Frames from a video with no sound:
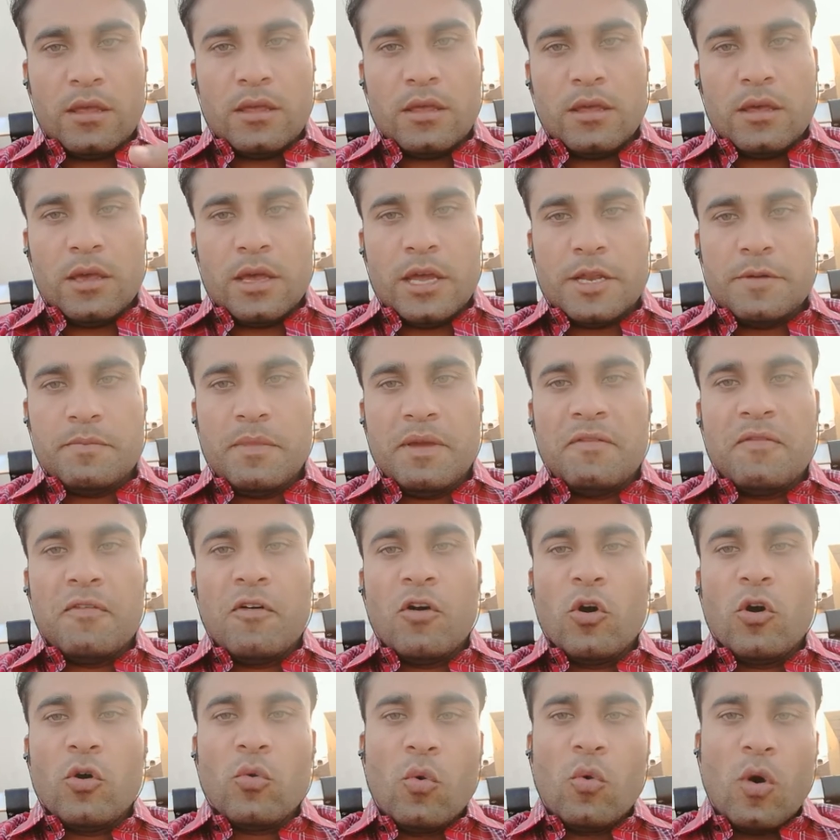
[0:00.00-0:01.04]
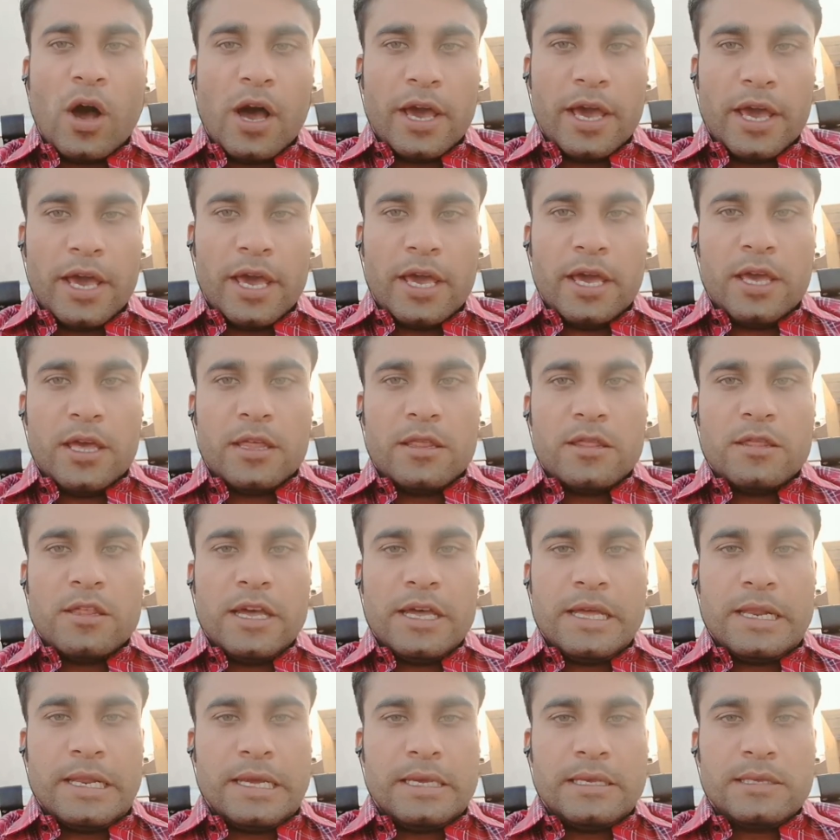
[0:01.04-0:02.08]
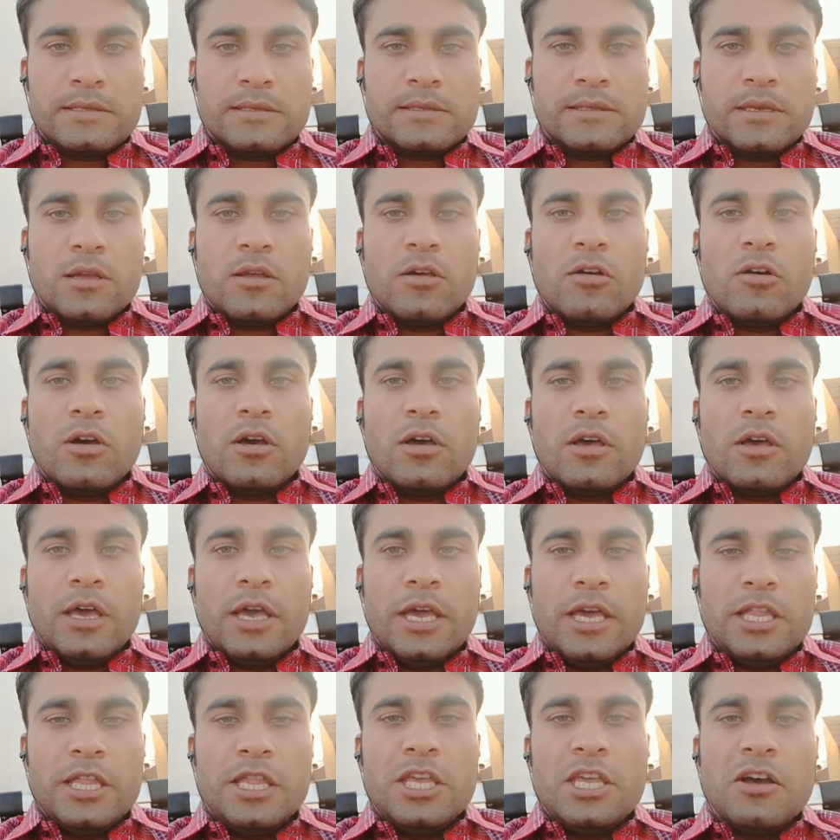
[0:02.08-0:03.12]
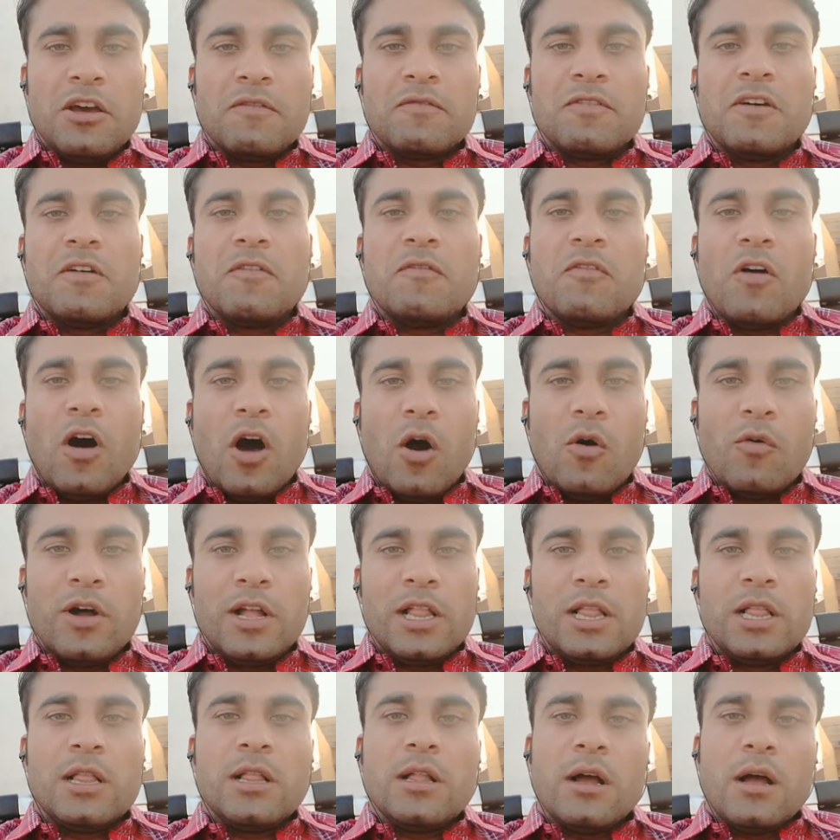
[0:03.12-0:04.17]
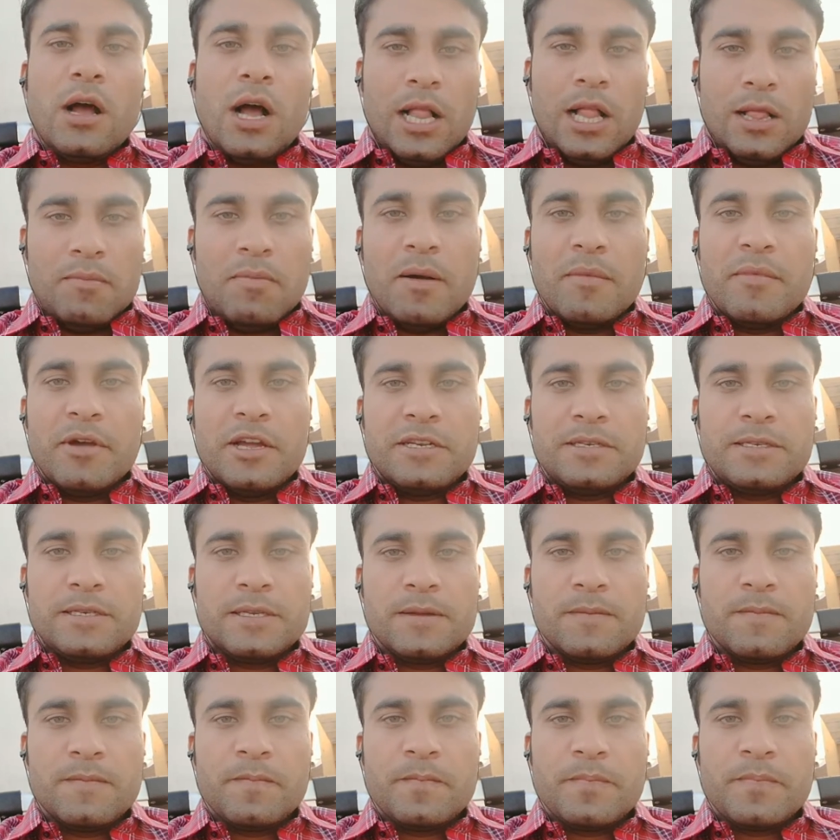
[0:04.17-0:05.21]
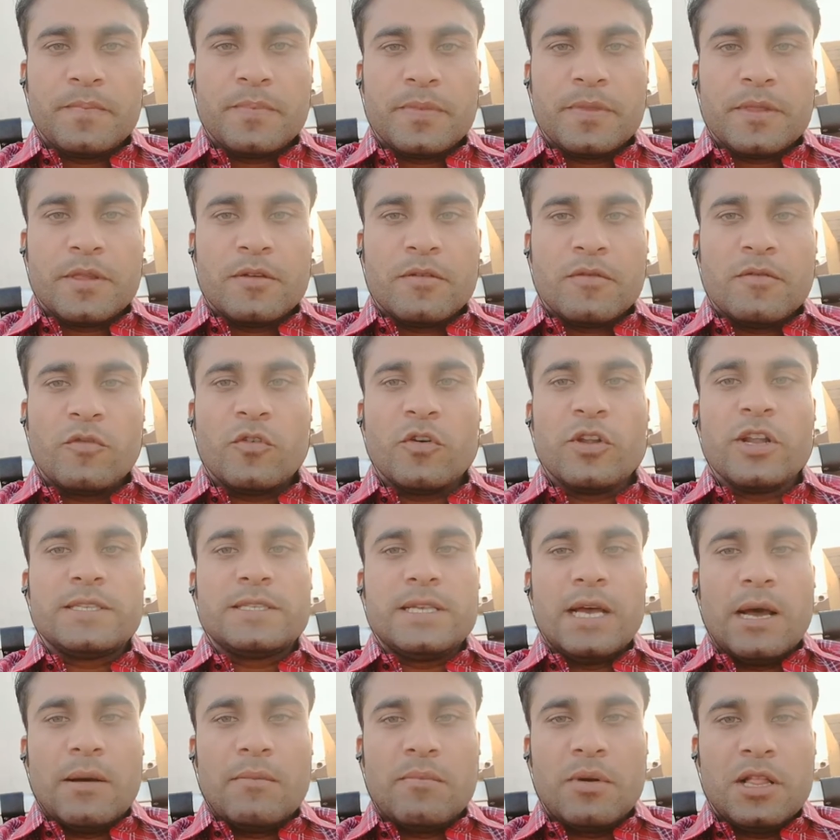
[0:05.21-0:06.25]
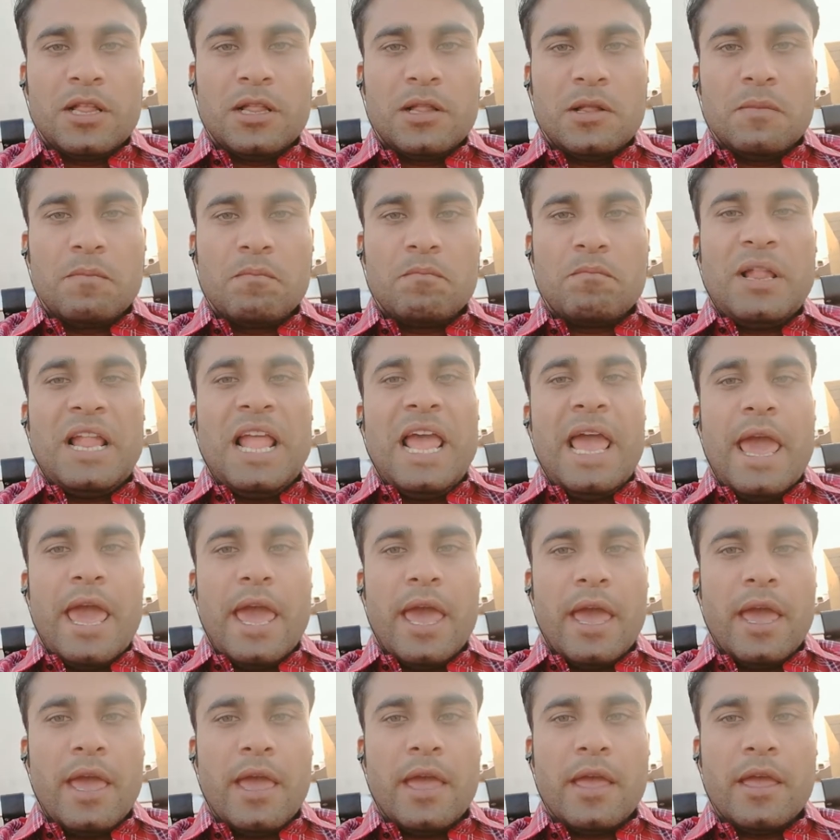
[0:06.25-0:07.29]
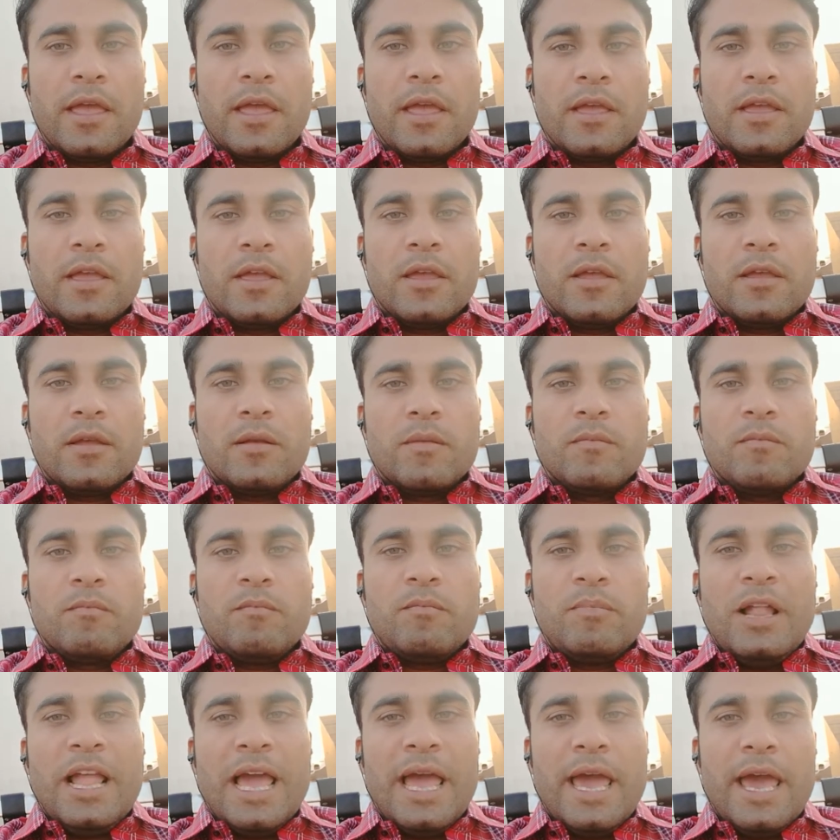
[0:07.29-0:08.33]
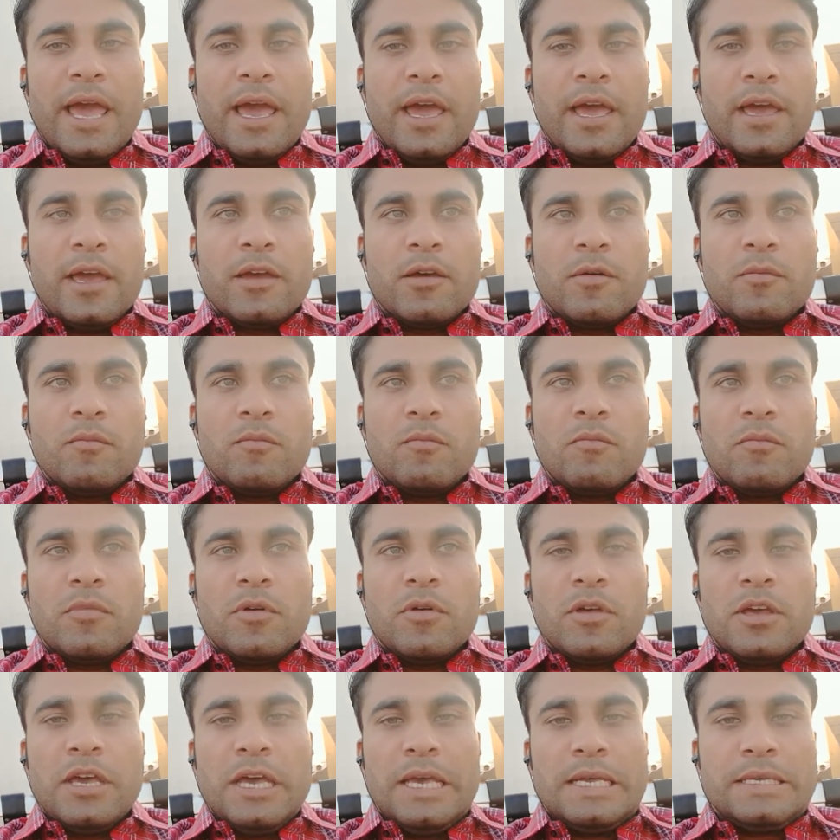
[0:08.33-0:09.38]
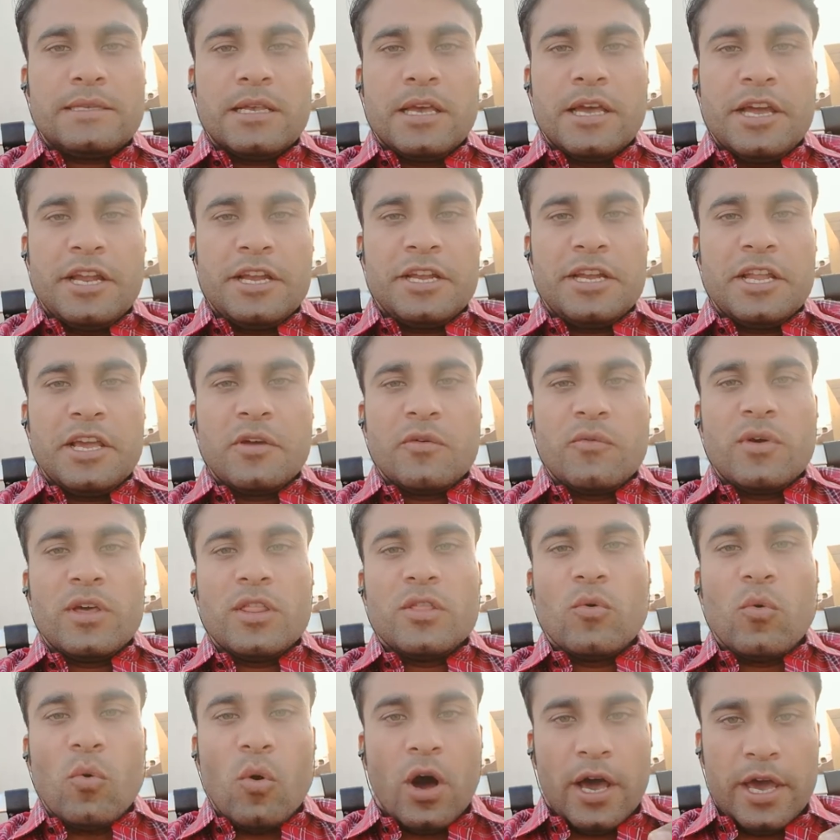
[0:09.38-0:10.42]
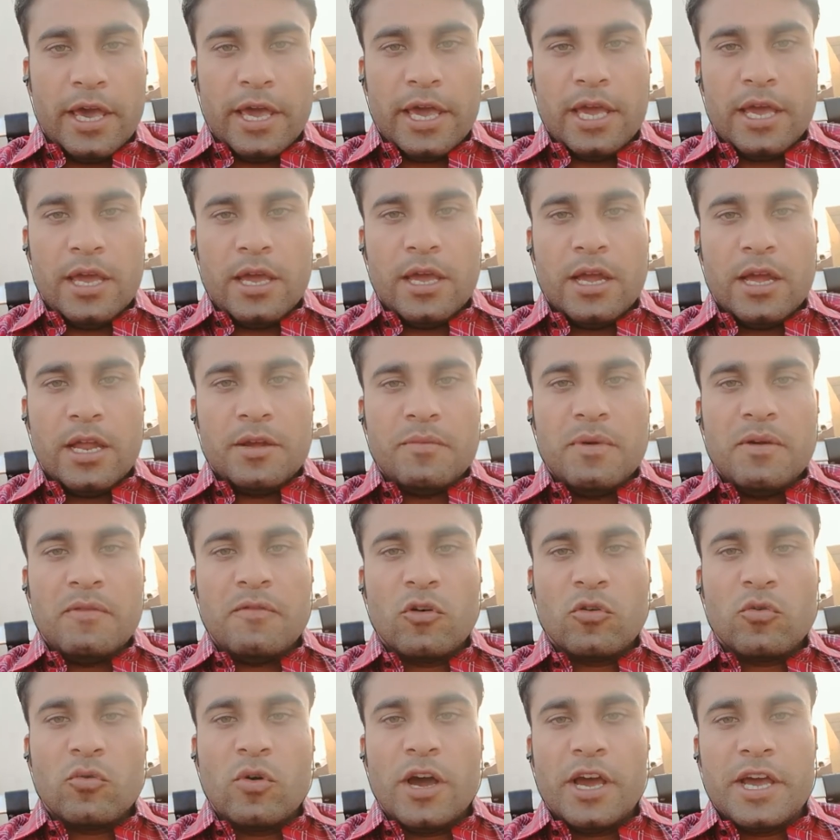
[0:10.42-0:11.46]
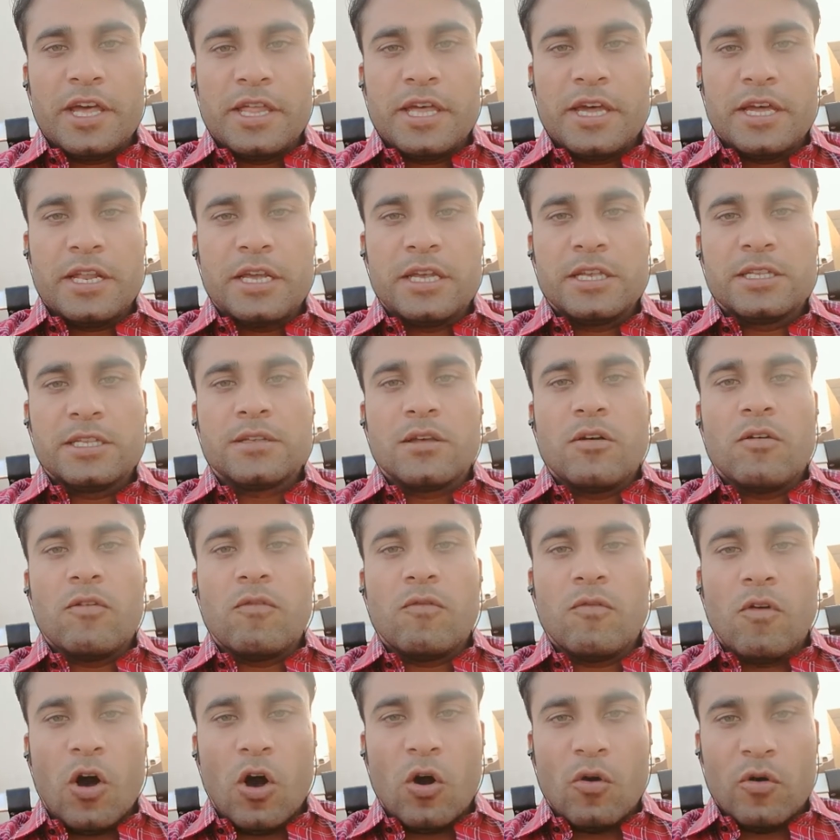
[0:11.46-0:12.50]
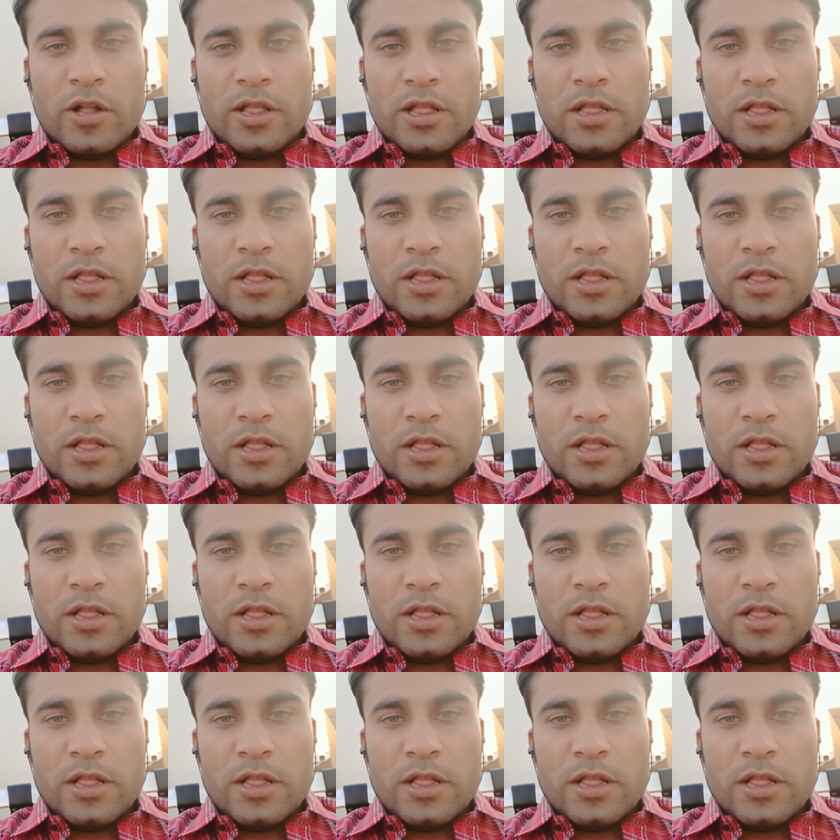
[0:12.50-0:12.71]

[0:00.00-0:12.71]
and before y there is any of the vowel alphabet, for example play, play is ending with y, and before y there is vowel,